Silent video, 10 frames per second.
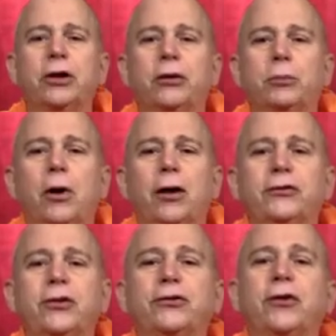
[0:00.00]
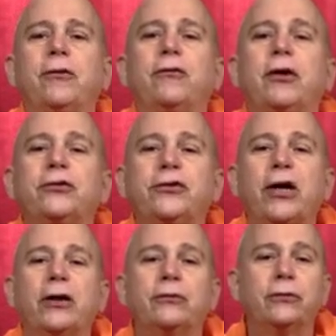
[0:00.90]
in a process of
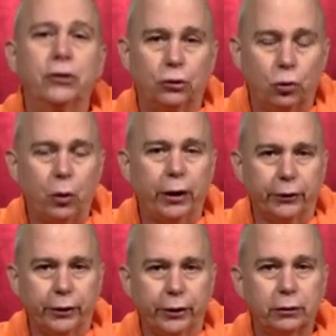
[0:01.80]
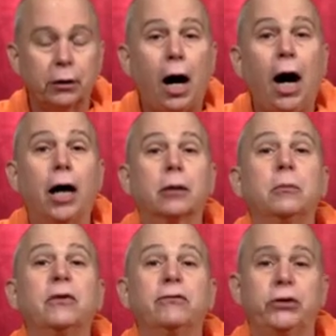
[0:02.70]
self-inquiry,
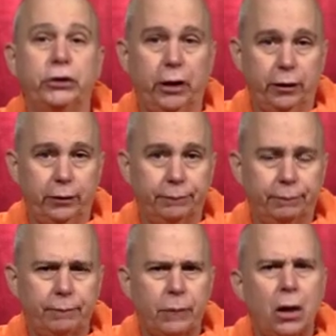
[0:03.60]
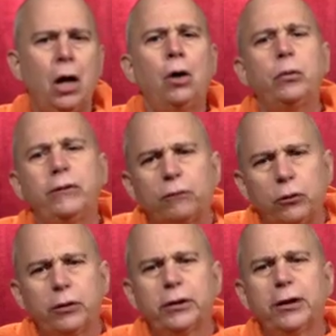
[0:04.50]
Atma Vichara. We've
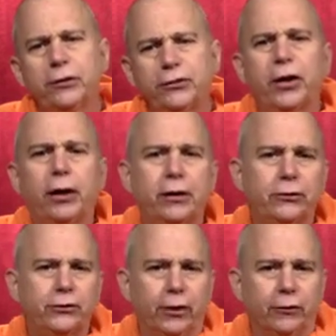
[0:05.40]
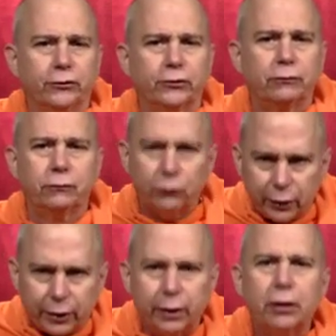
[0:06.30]
looked inside ourselves,
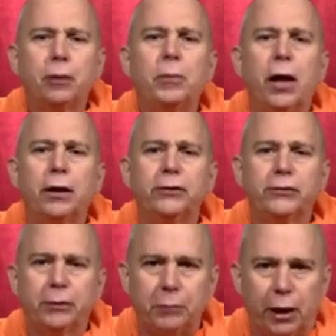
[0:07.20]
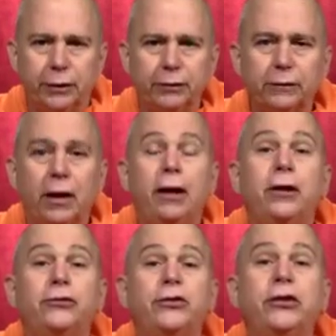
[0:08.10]
within our bodies and minds,
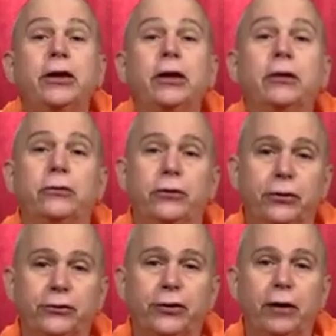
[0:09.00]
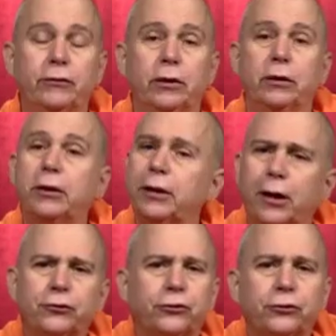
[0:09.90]
seeking to discover the
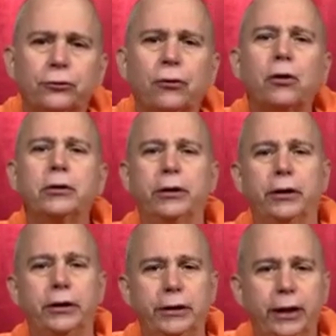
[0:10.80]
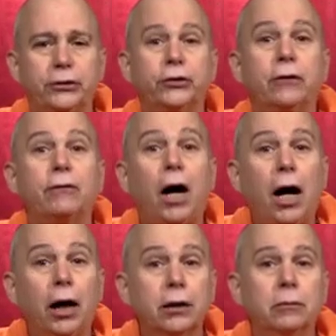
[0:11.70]
extraordinary nature of
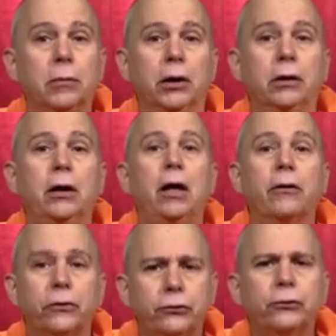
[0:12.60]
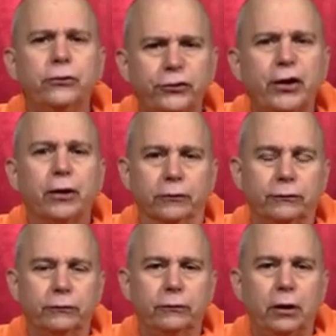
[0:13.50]
Atma, the true
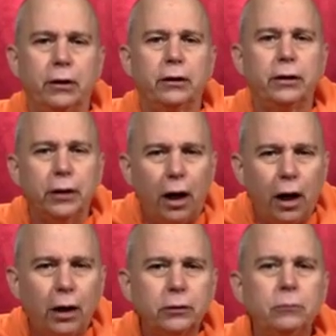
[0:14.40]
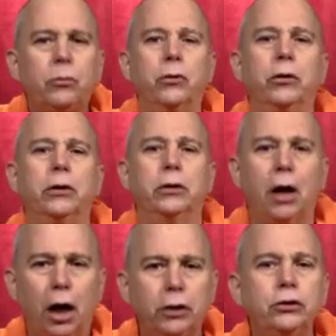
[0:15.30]
self, the unborn,
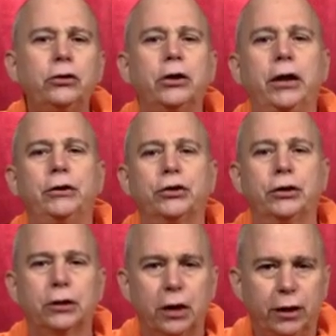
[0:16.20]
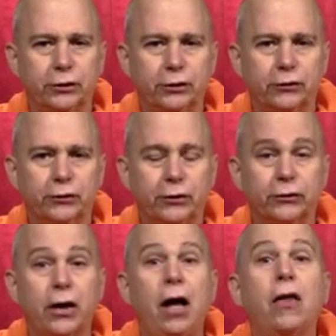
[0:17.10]
unchanging
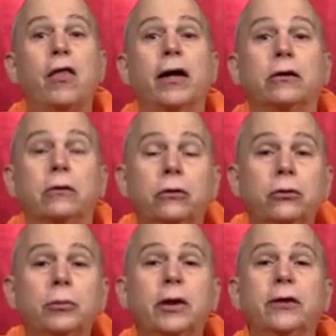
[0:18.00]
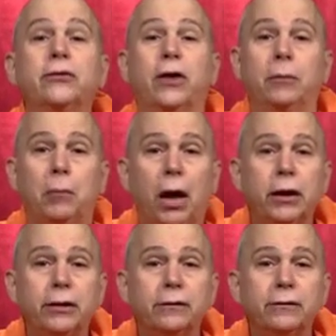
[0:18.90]
consciousness that illumines our
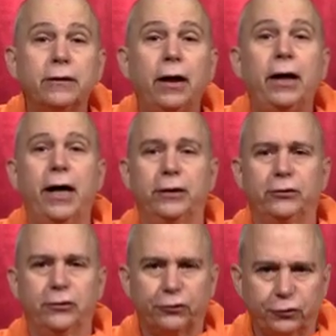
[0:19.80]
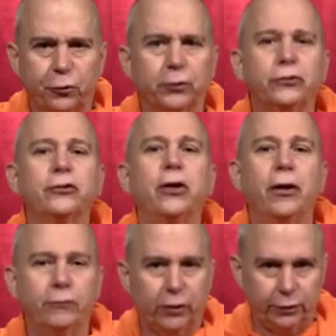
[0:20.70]
minds and is a source
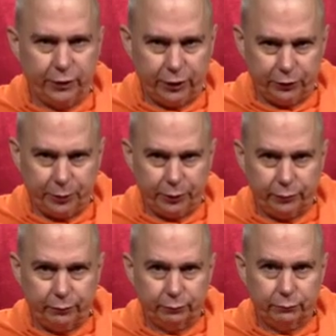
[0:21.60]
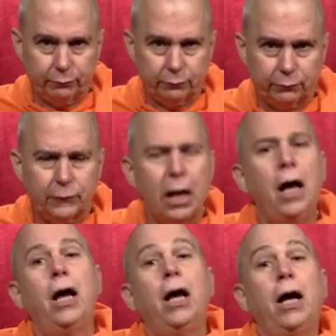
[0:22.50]
of contentment.
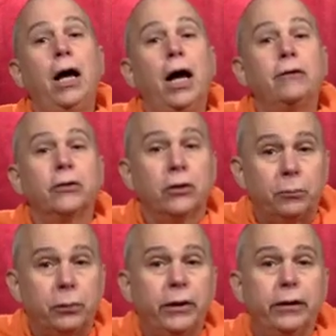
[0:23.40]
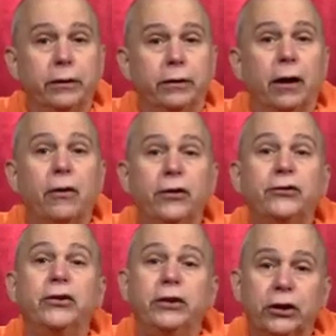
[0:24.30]
Having completed
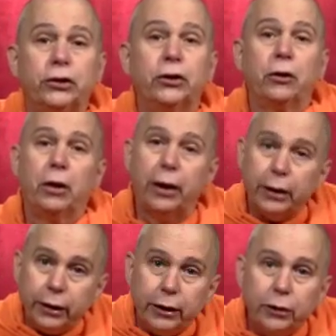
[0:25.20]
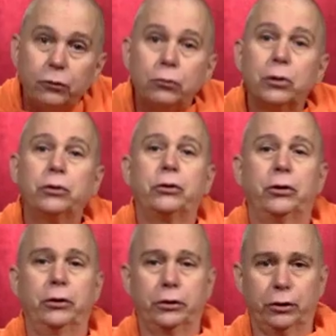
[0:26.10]
this initial
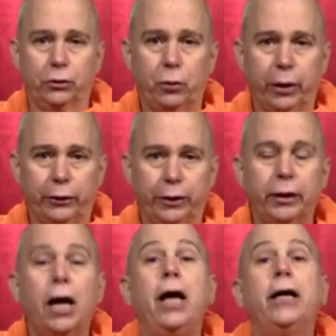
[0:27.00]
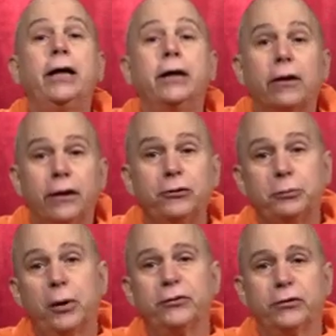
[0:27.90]
inward-turned inquiry, in this
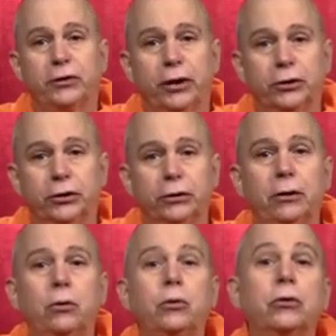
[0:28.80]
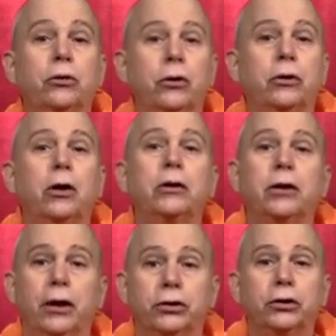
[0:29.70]
presentation we'll turn our
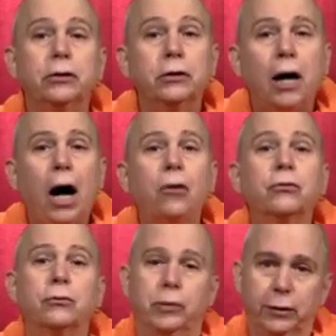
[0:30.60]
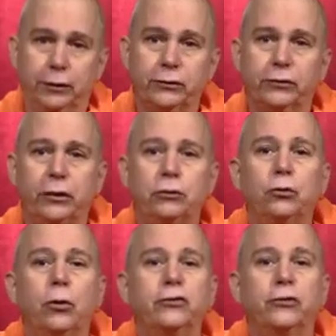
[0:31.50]
attention outwards,
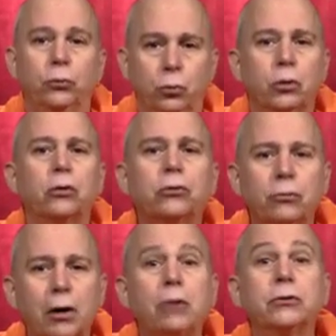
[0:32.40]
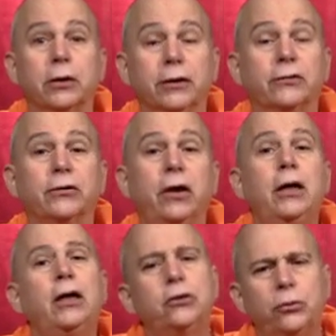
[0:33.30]
towards the world around us,
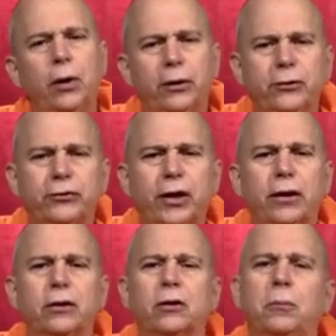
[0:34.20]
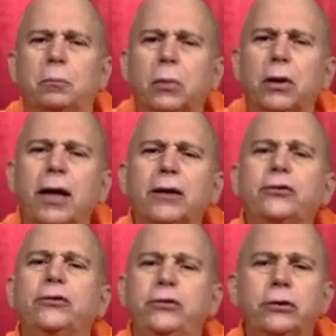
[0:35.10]
to understand the
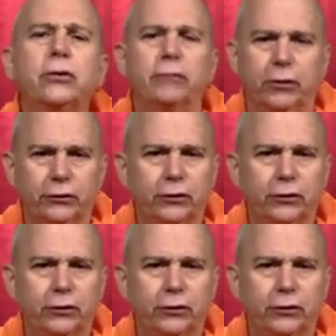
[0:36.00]
complex universe